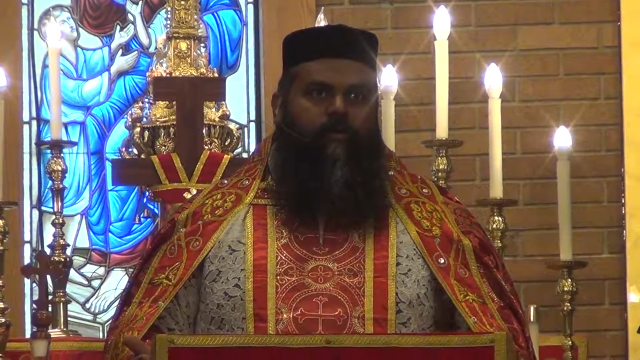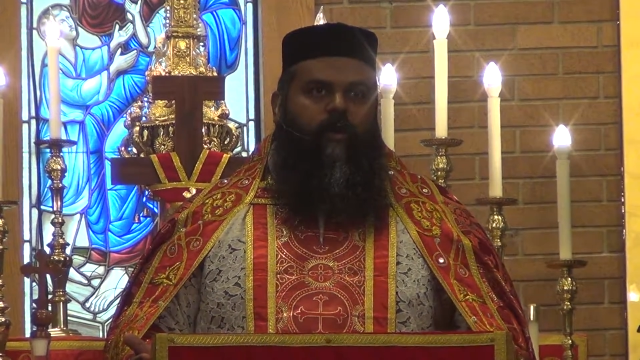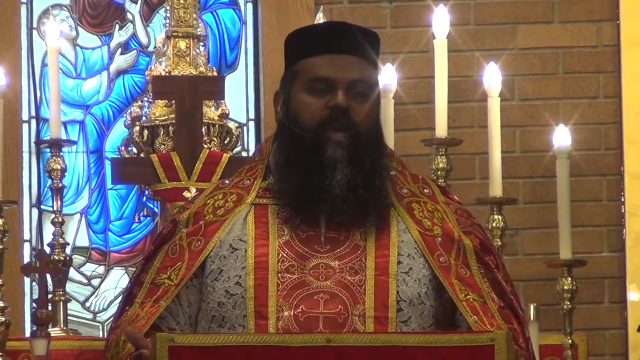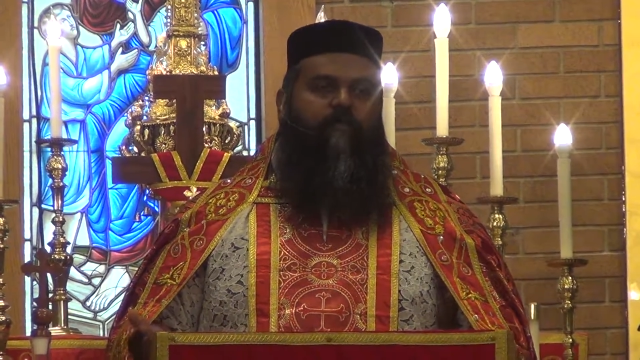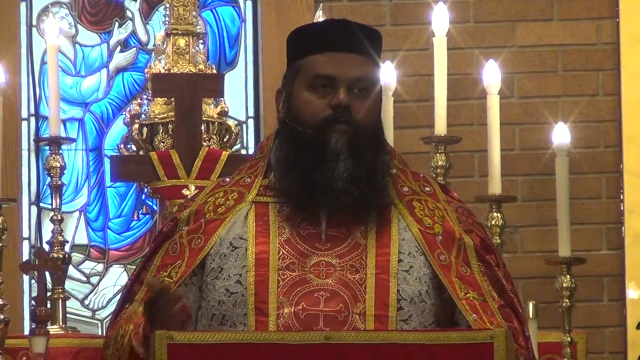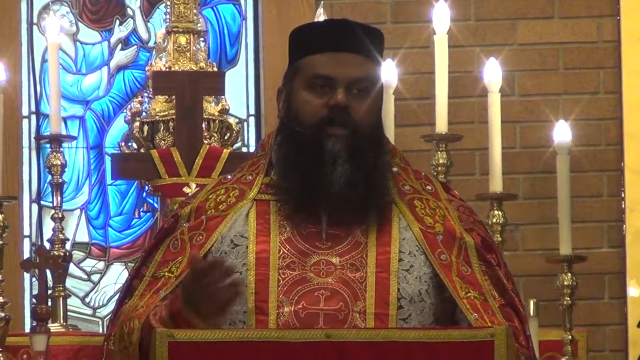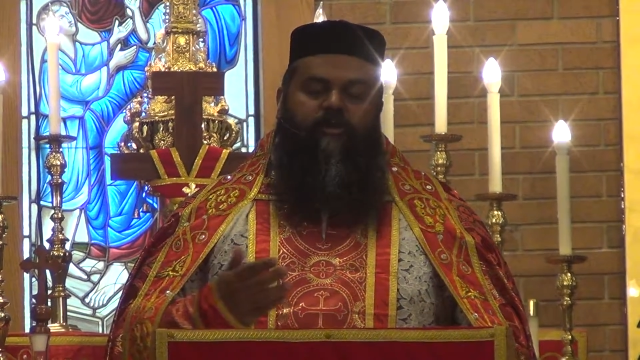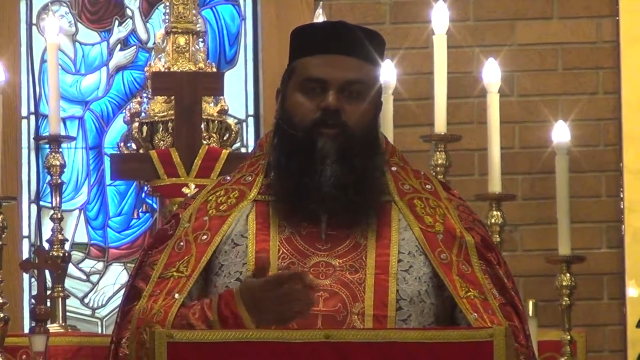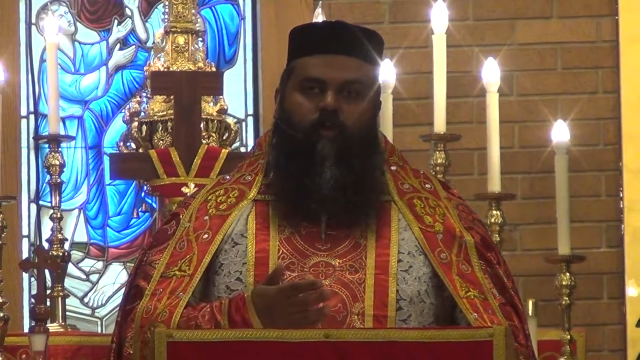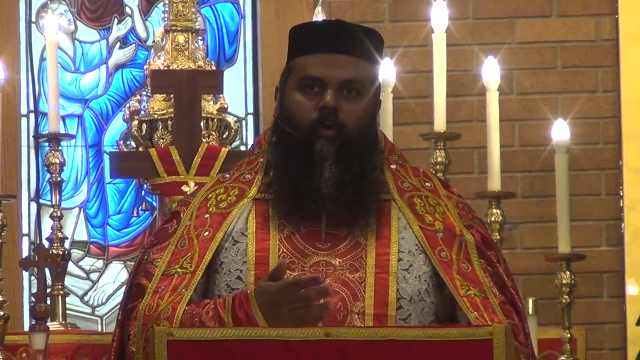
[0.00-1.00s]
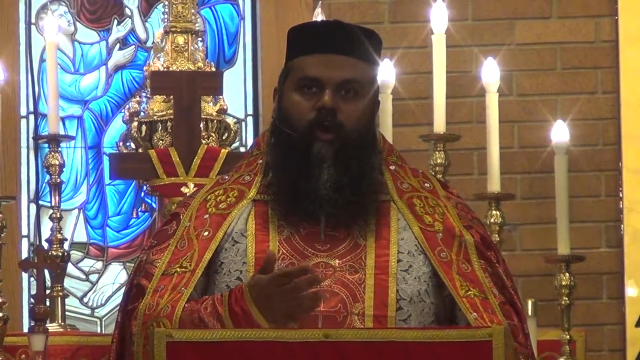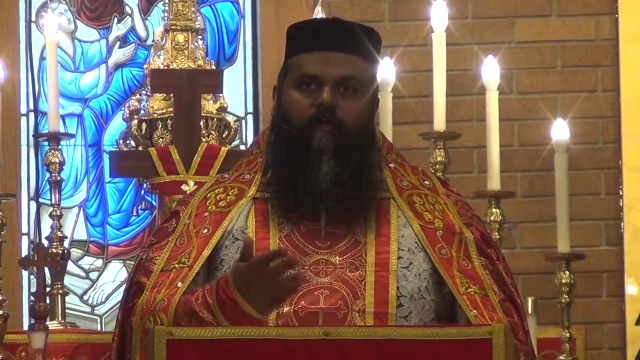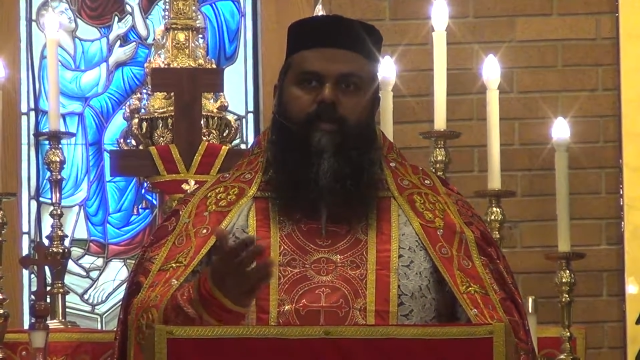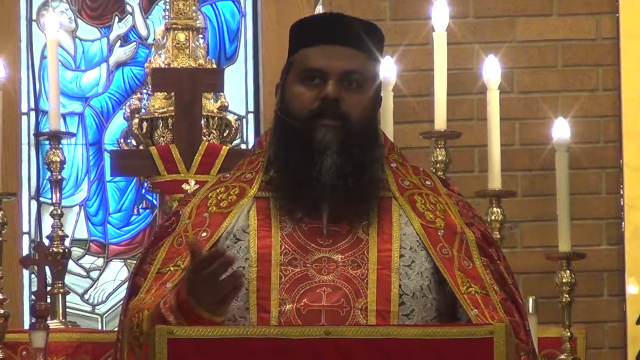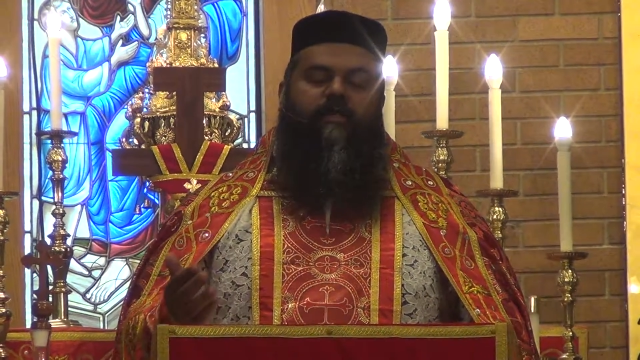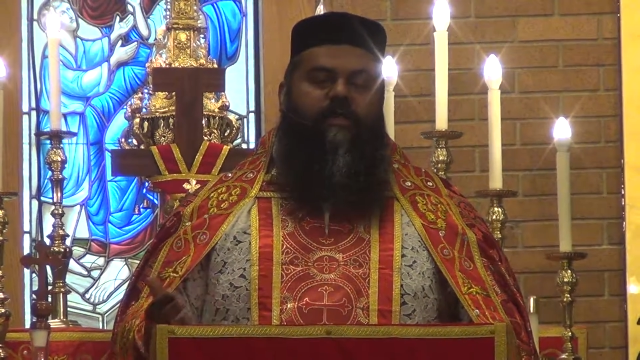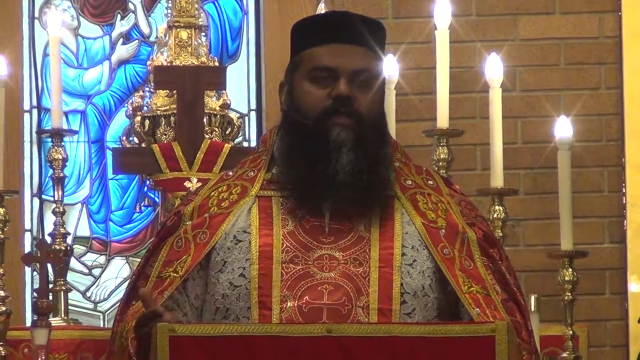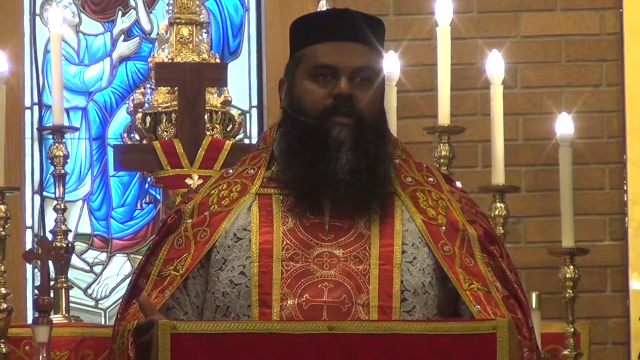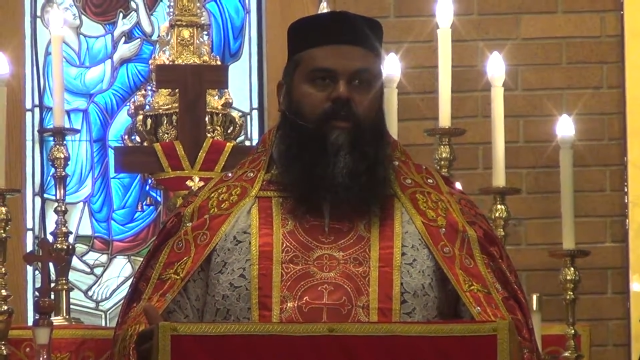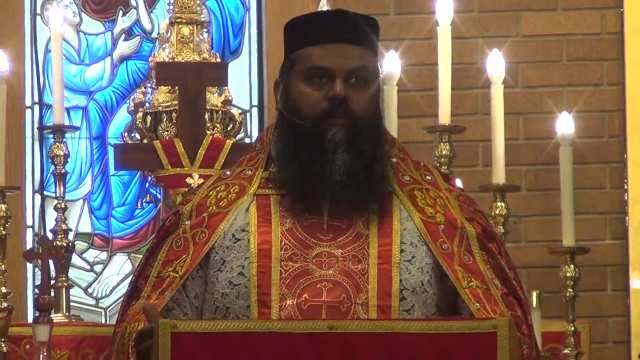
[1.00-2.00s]
We have much more
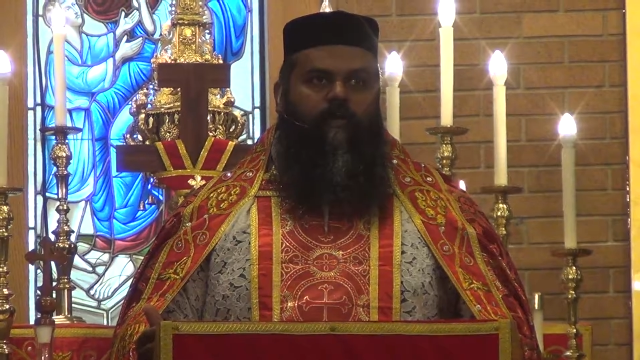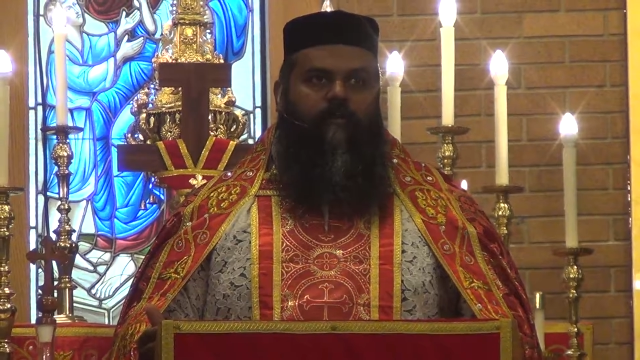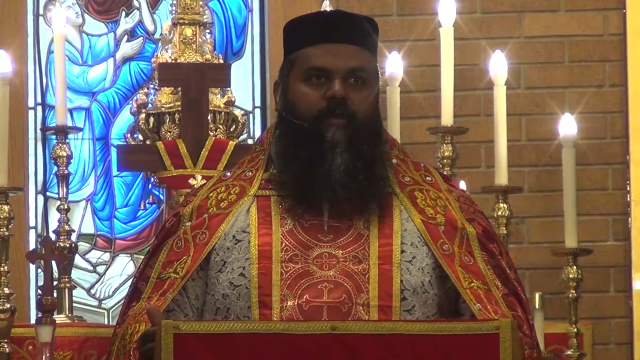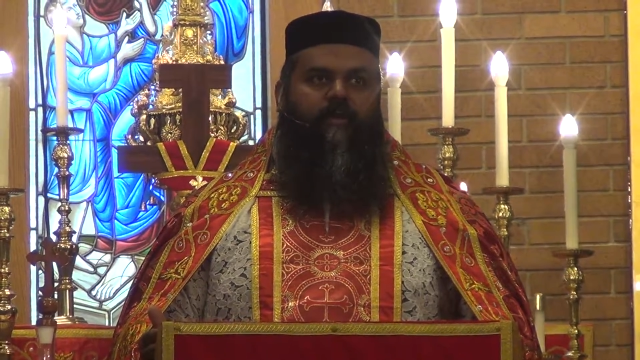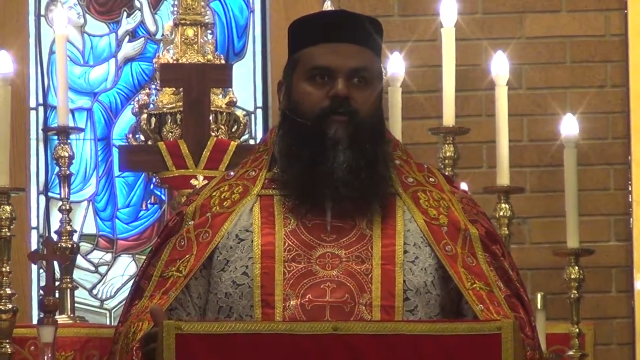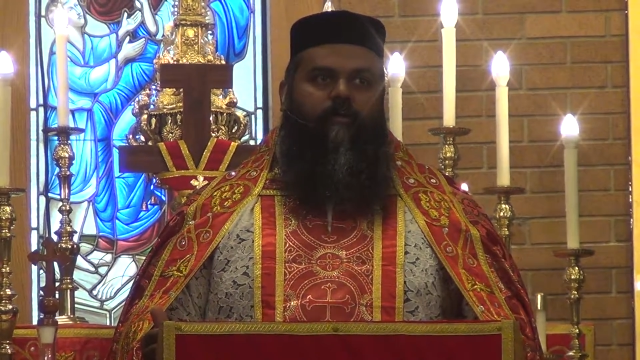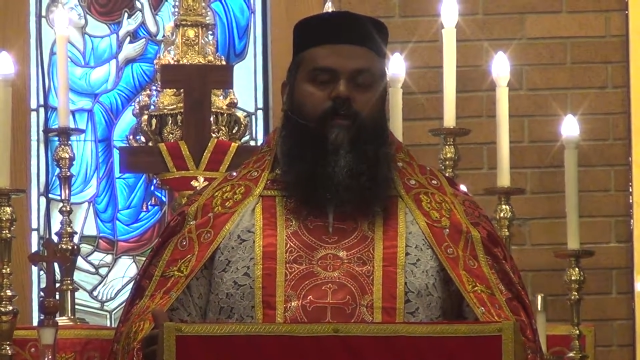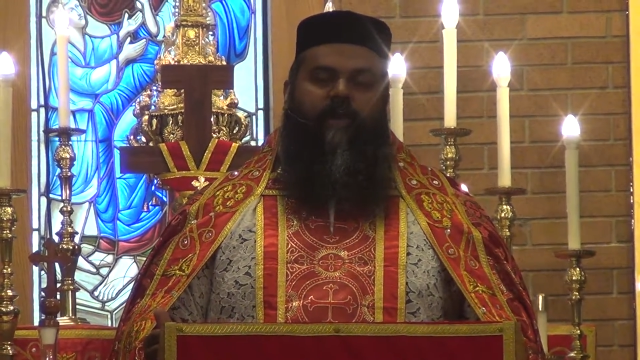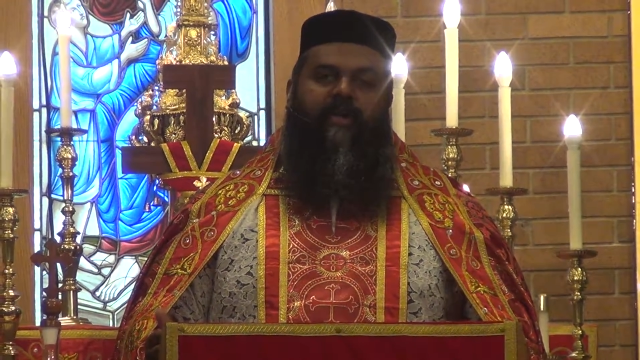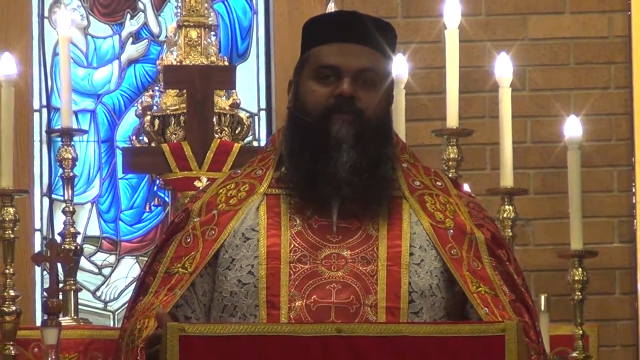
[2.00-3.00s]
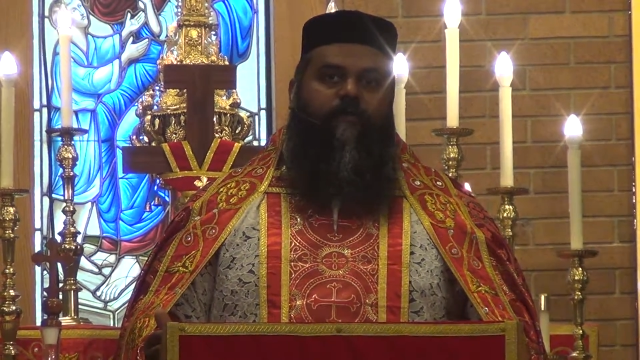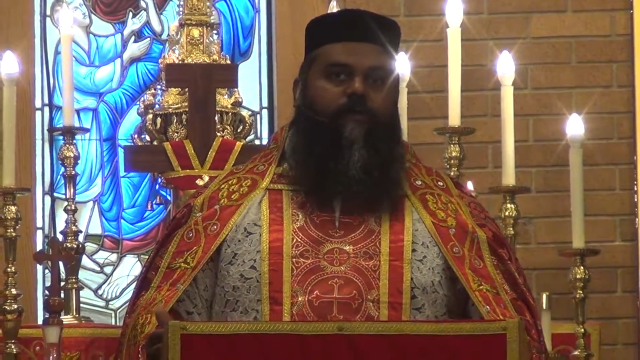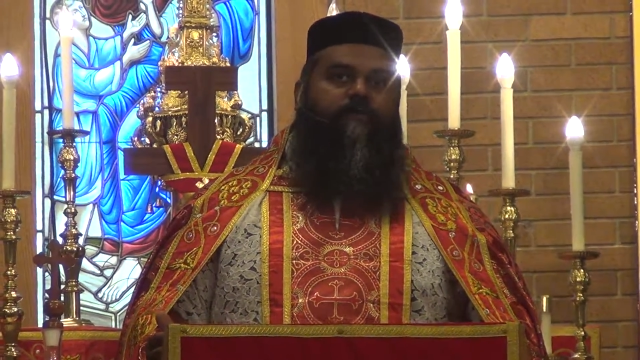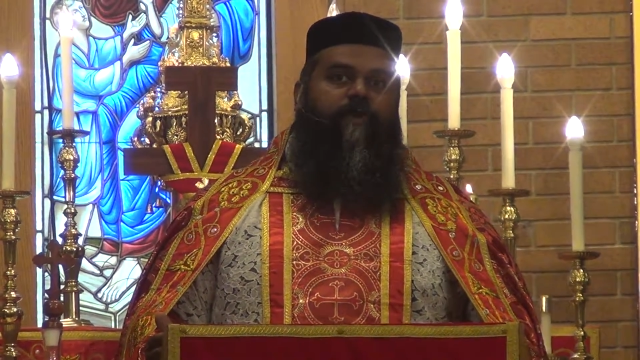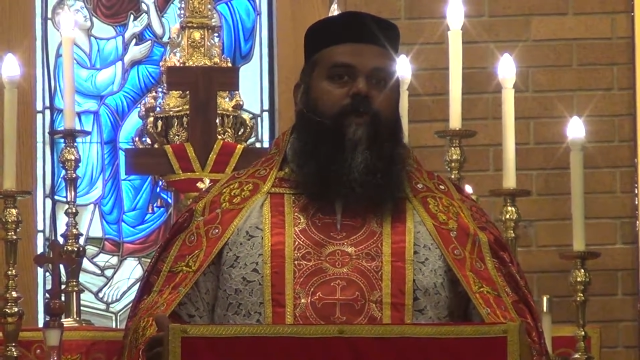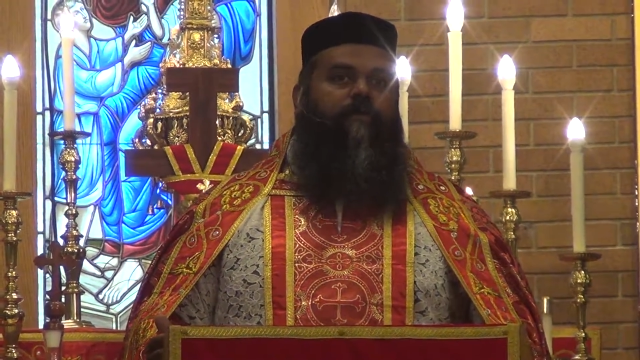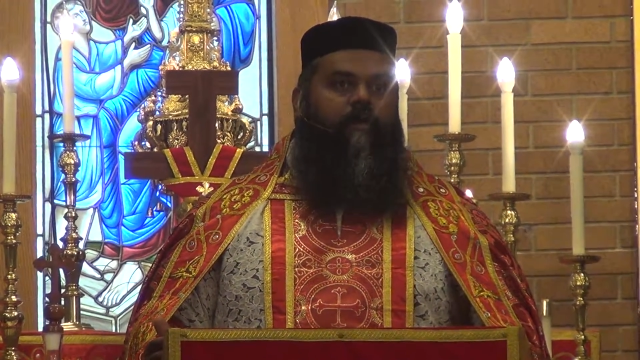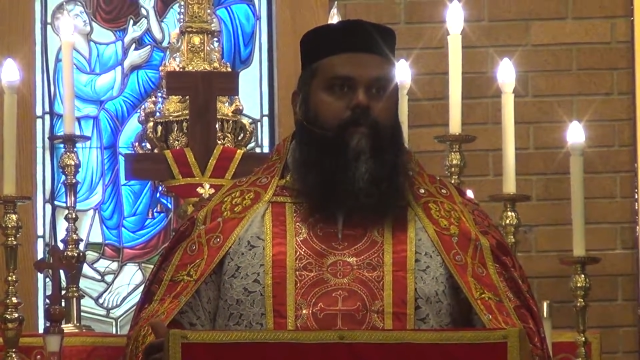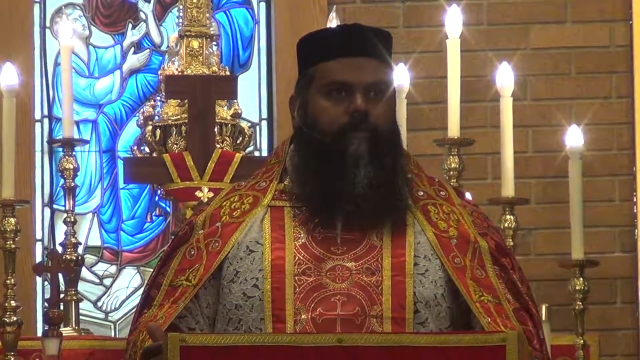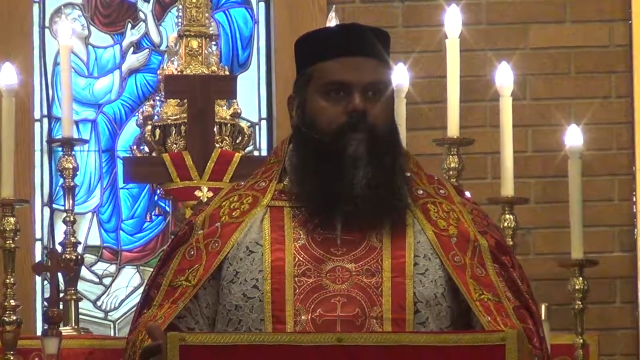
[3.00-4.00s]
abilities than all of them did when Christ first found
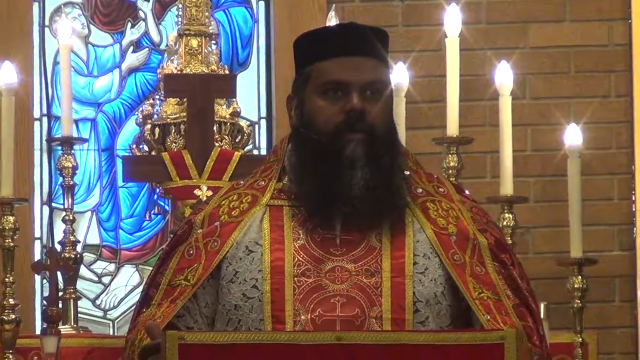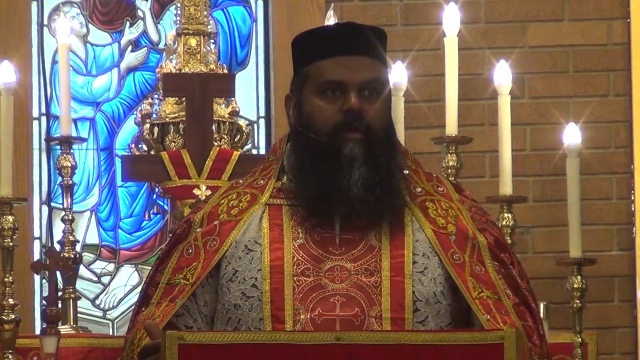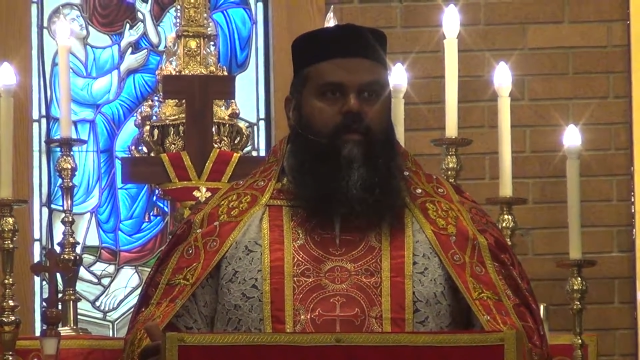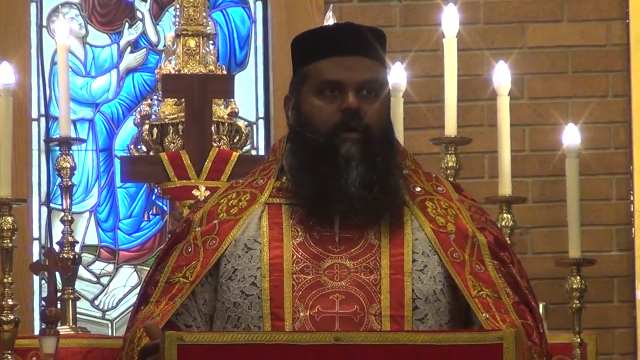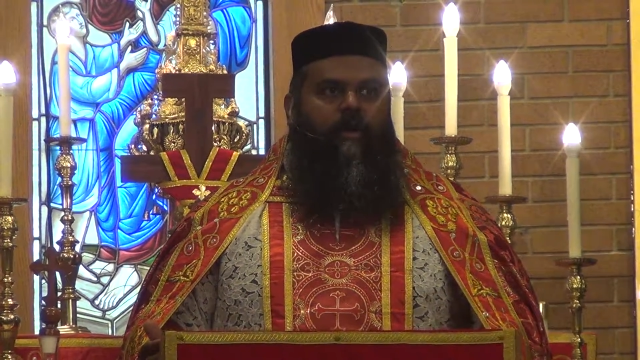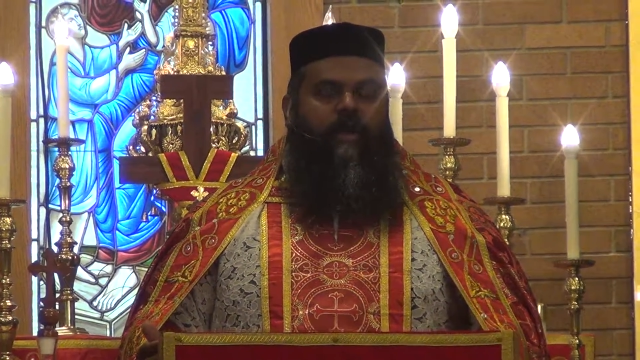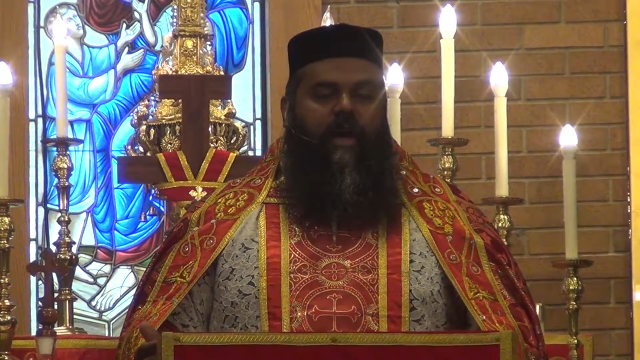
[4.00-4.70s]
them.